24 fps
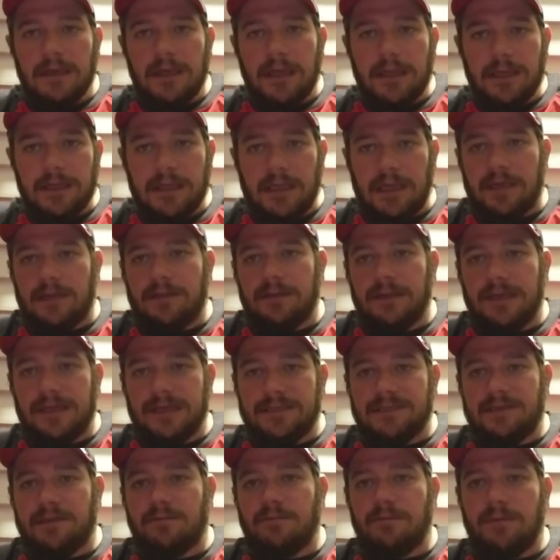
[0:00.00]
Getting that
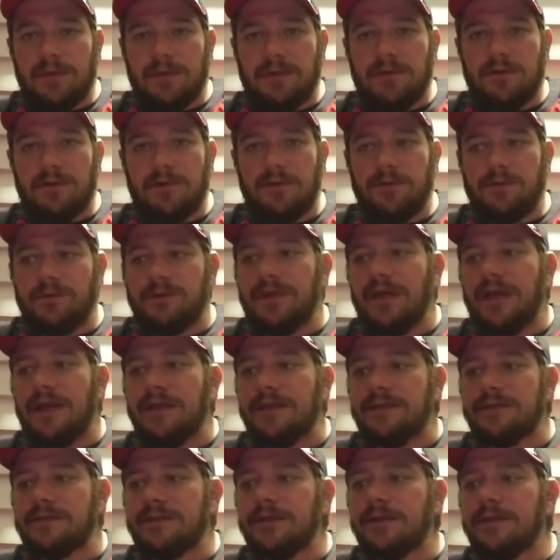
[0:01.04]
classic Maduro
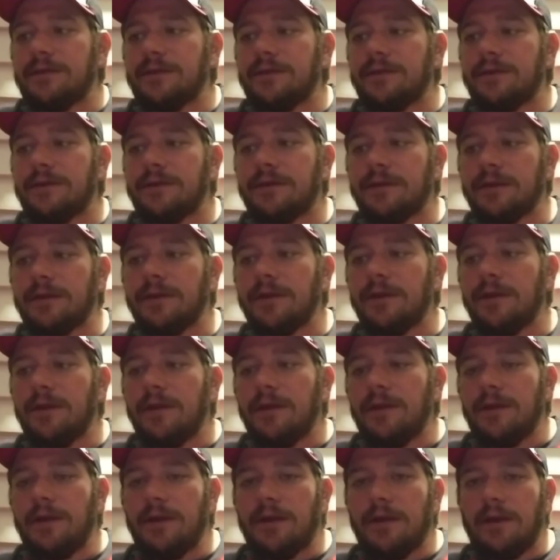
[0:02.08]
taste.
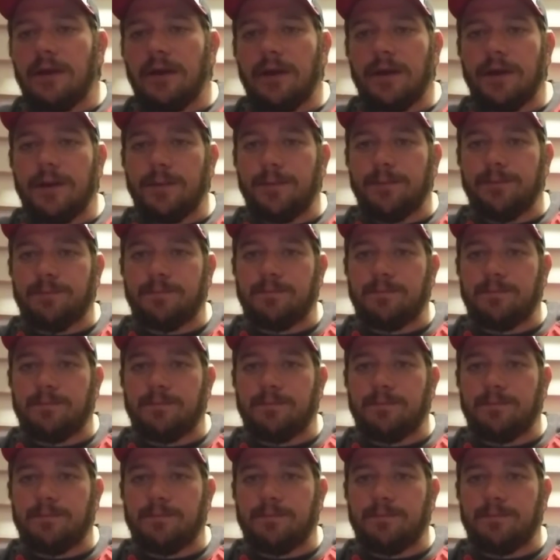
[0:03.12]
I